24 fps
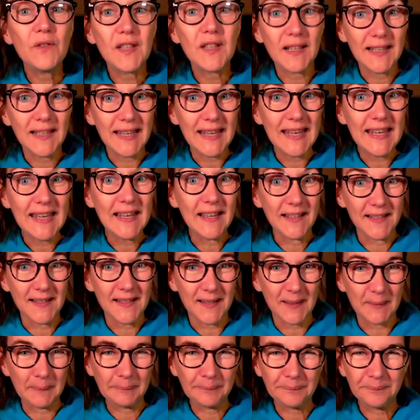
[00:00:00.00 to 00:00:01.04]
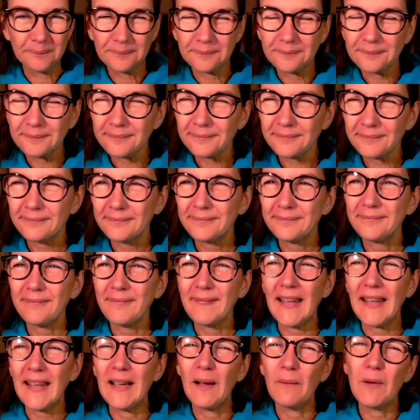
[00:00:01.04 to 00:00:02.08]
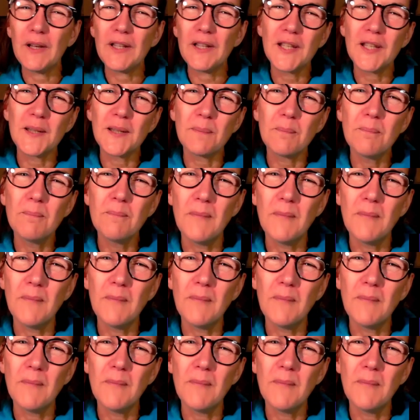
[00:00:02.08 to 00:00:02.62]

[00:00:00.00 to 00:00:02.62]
zacchaeus uh, which is